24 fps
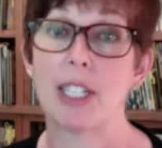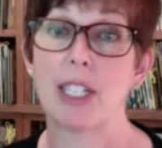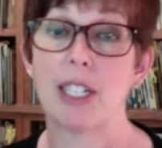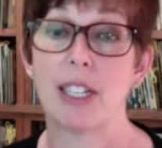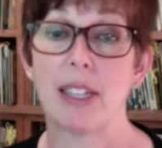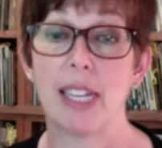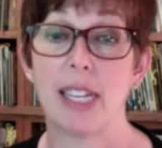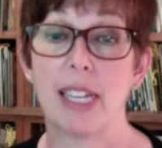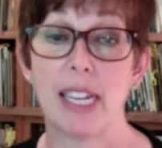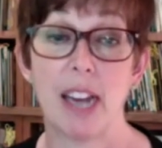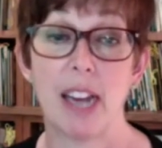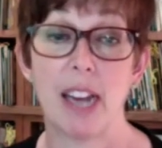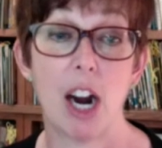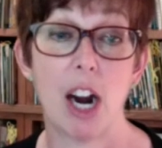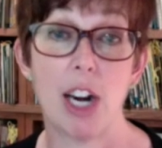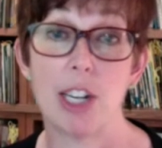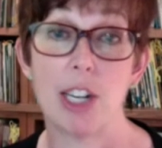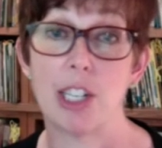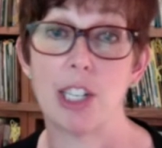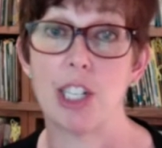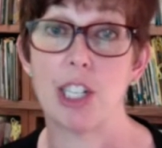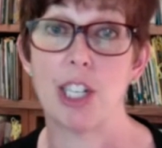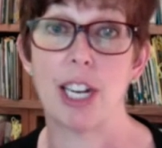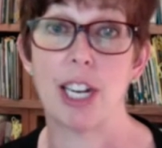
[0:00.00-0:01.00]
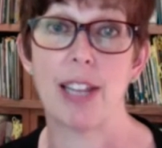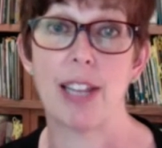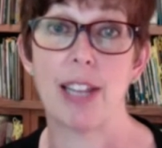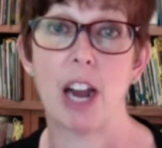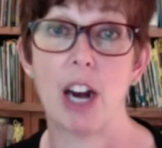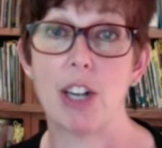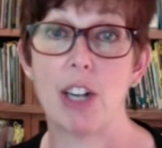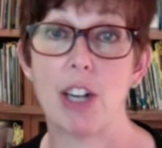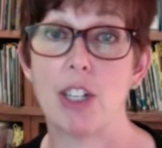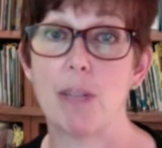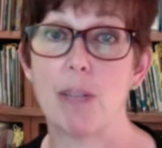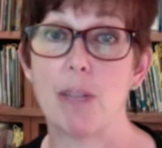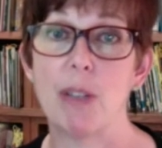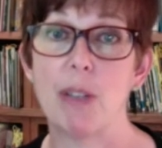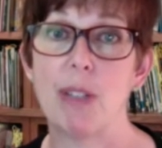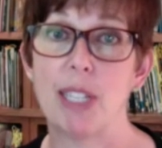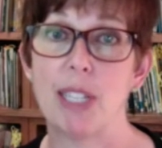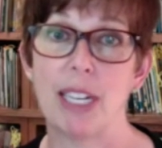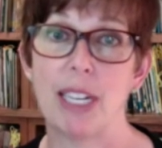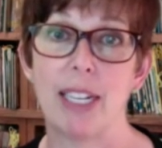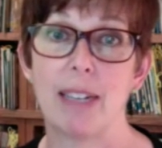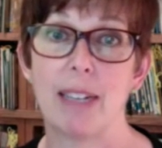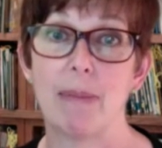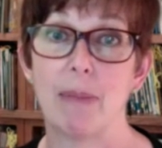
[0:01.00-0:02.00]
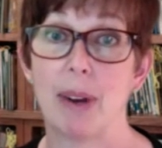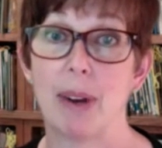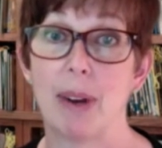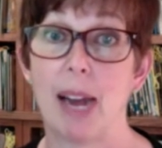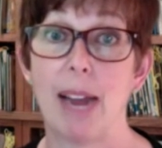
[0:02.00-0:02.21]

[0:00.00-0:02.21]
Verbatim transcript: to the Arch and the Arch Museum.